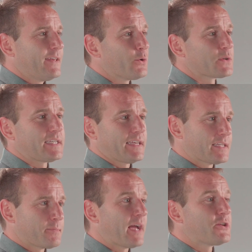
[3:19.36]
Your
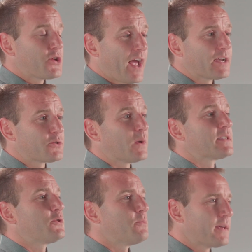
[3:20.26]
settings may change
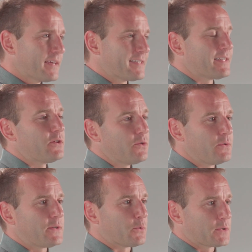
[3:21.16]
once you begin to
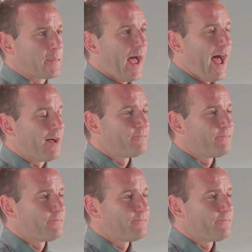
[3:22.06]
use your spa.